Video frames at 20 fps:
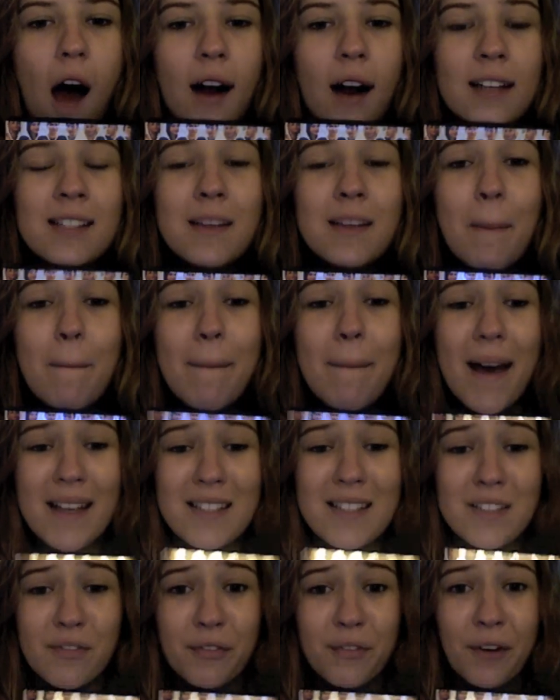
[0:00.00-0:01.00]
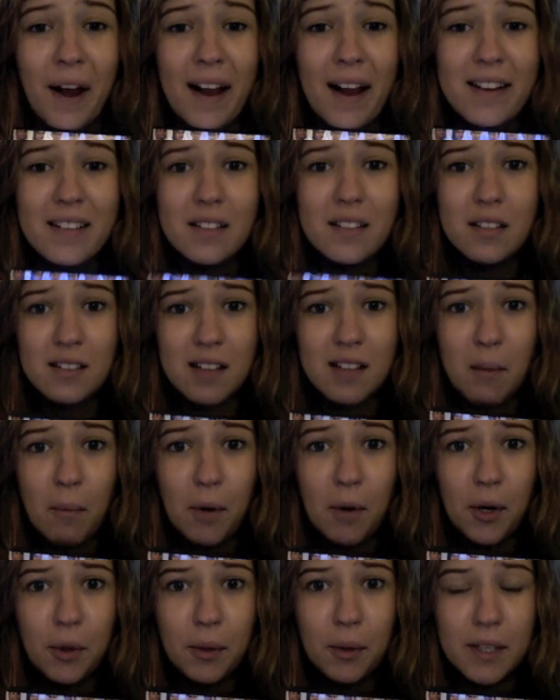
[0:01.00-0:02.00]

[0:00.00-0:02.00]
It's the best friend to someone who